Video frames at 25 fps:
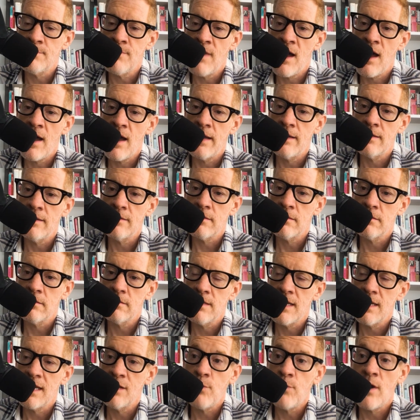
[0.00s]
mind,
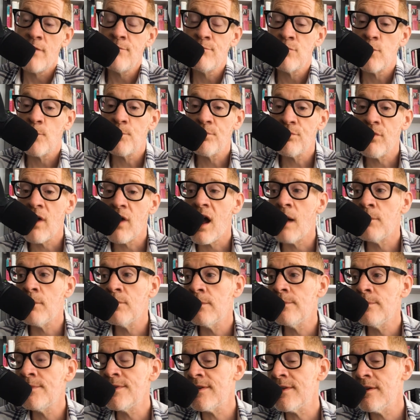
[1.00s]
to get away from their
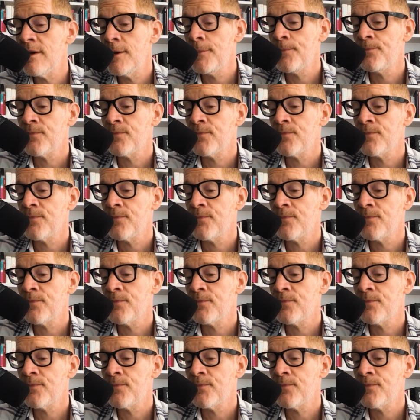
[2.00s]
problems